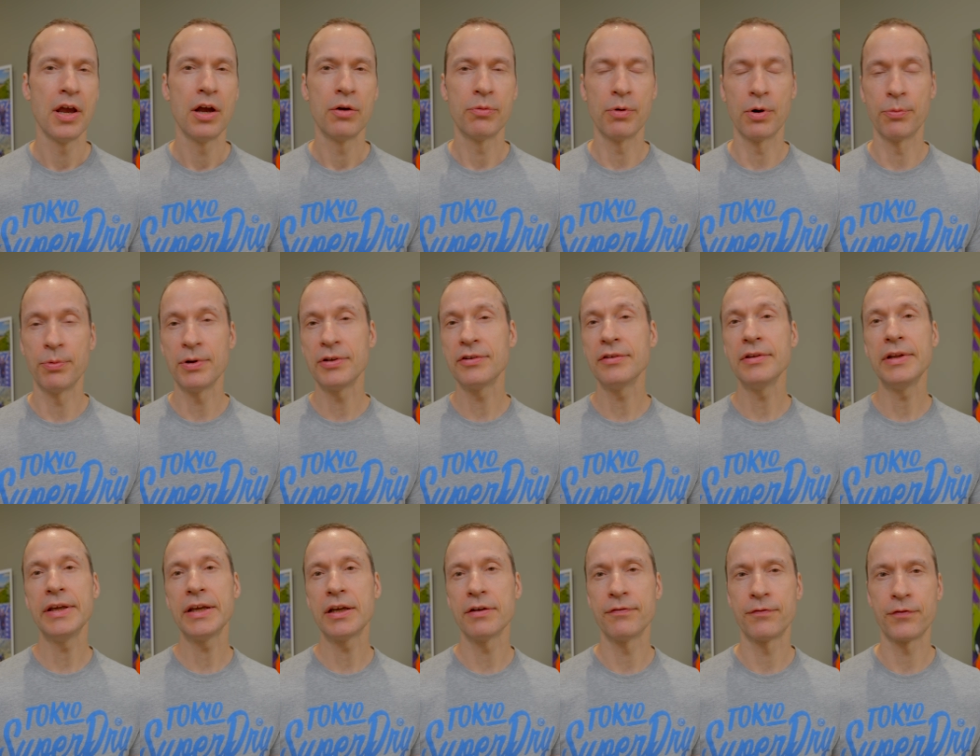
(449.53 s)
were
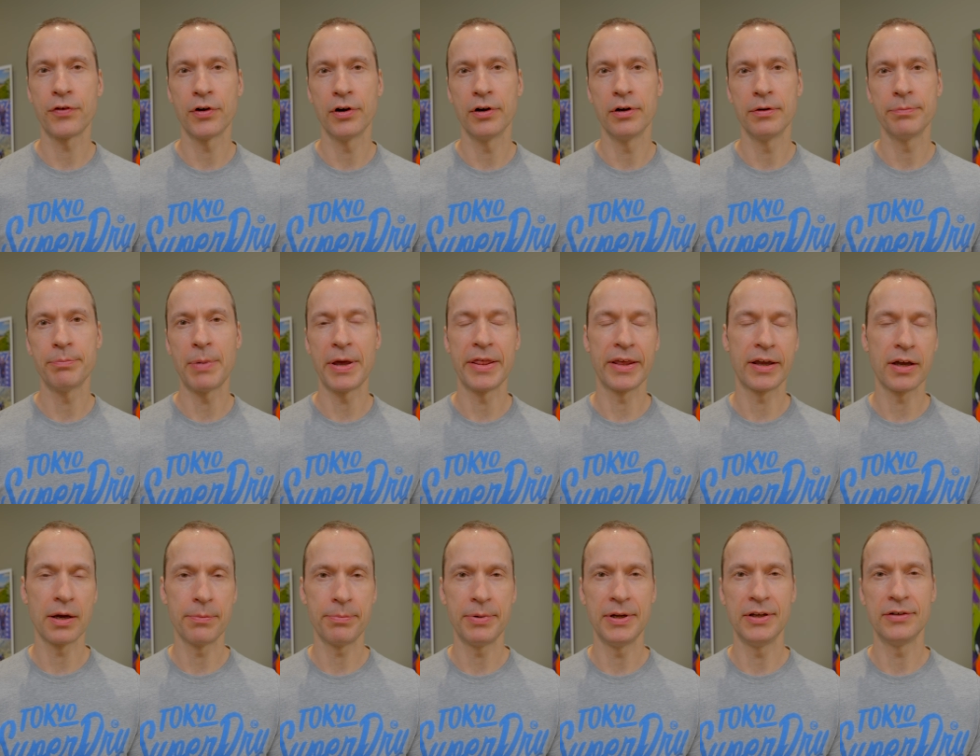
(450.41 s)
recently confirmed by the
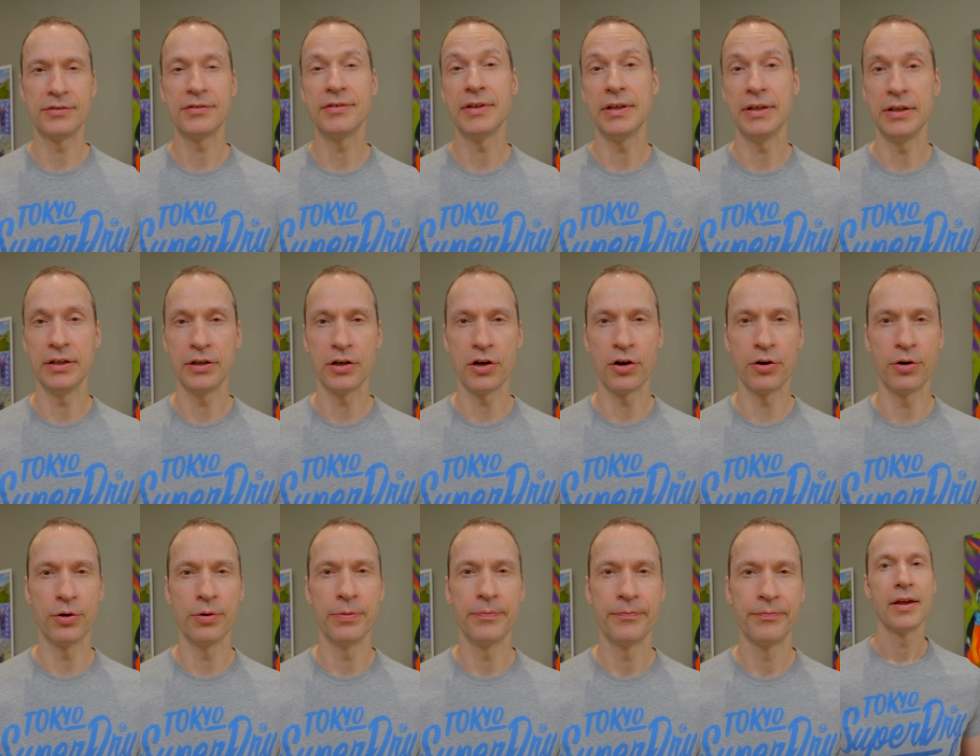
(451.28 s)
company's
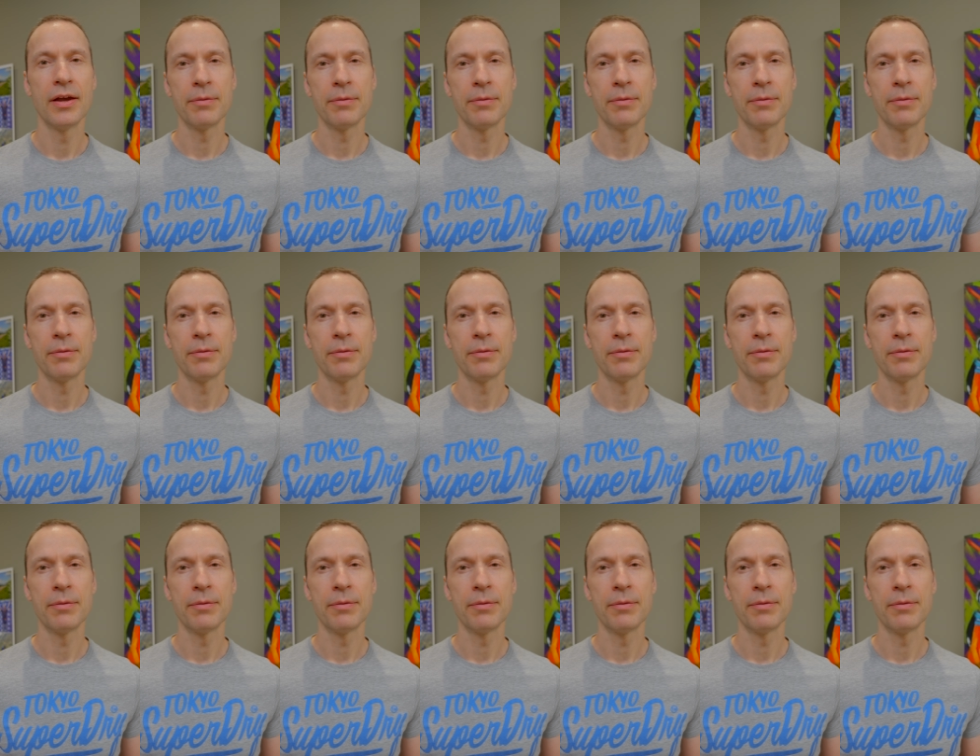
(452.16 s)
CEO.